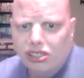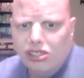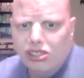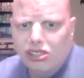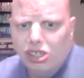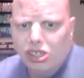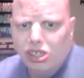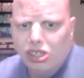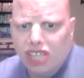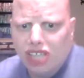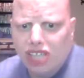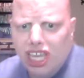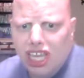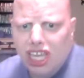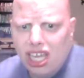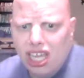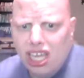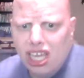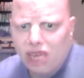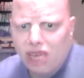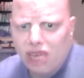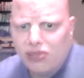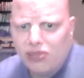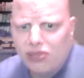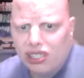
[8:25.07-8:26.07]
new
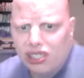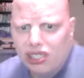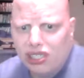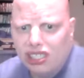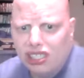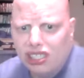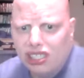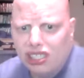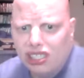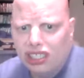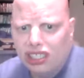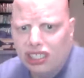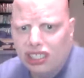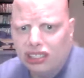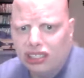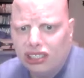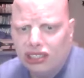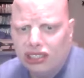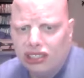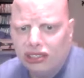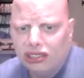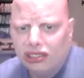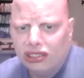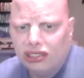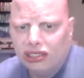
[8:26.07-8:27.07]
games in it,
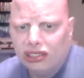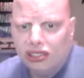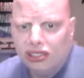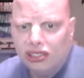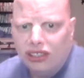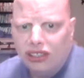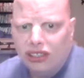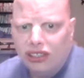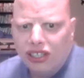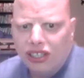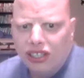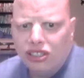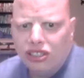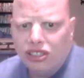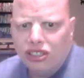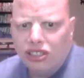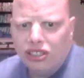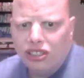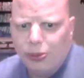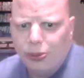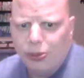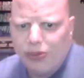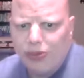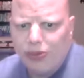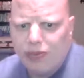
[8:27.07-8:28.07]
and
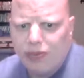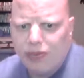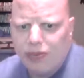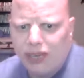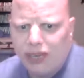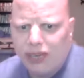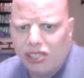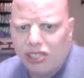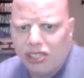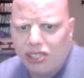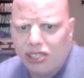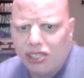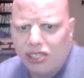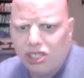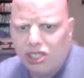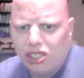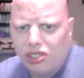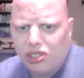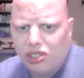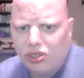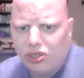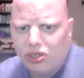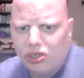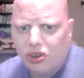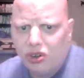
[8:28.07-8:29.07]
Super Mario Bros.
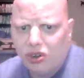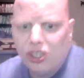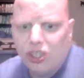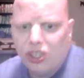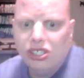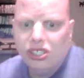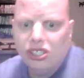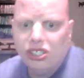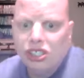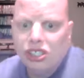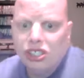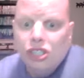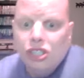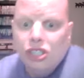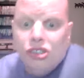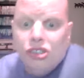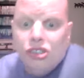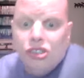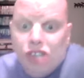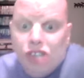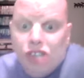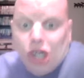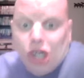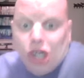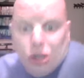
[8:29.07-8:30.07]
2, or
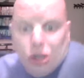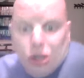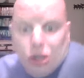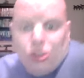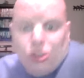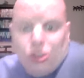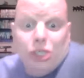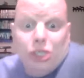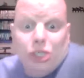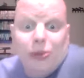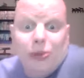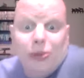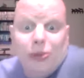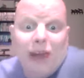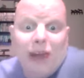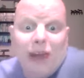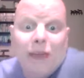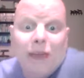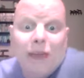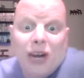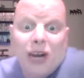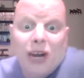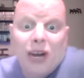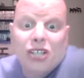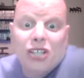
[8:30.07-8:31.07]
new Super
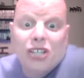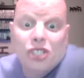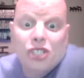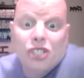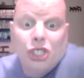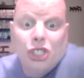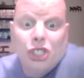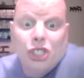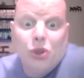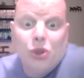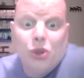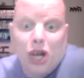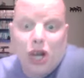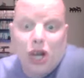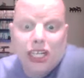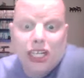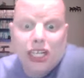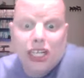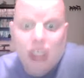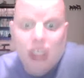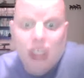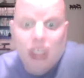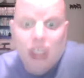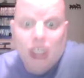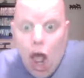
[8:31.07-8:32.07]
Mario Bros. 2 on
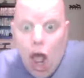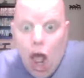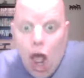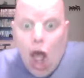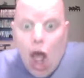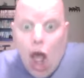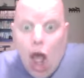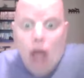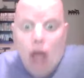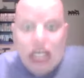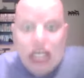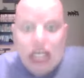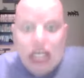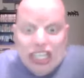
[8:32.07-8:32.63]
it. Oh,